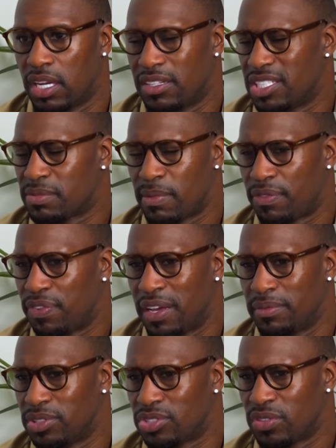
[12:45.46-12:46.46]
Just my
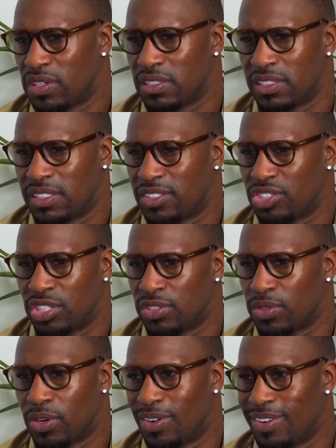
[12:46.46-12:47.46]
family struggling in
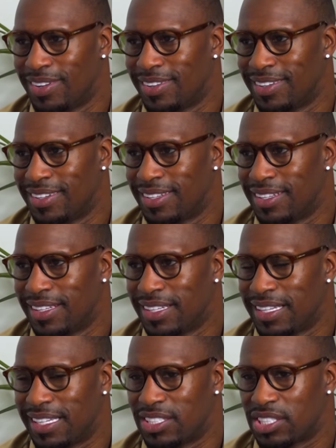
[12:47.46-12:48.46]
general
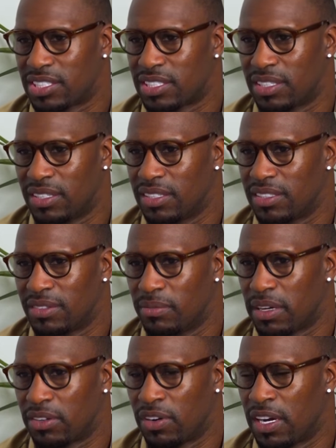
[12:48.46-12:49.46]
and just
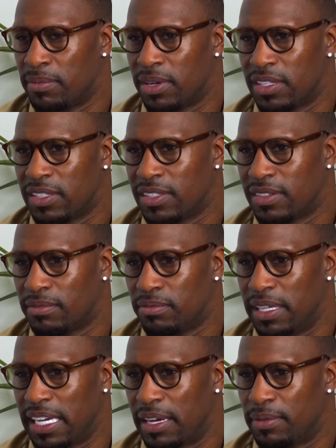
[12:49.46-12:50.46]
my grandmother
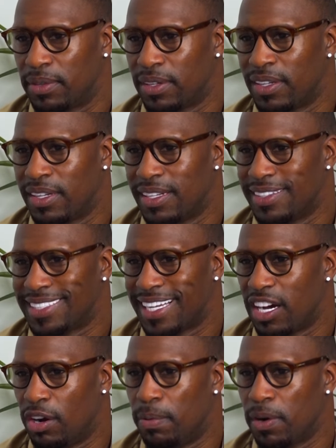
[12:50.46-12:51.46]
being able to
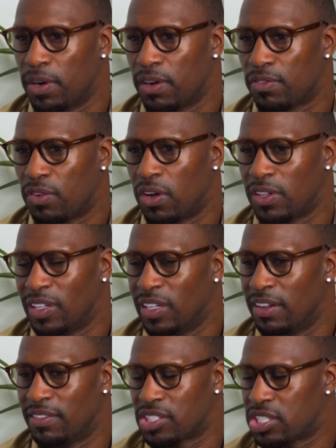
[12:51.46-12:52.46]
help her for all the
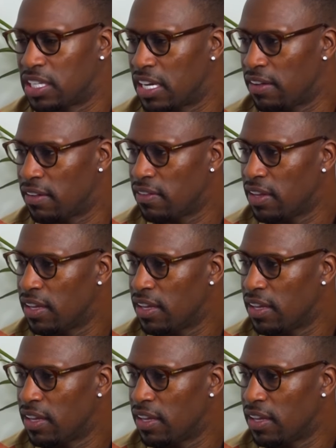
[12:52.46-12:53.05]
love that she gave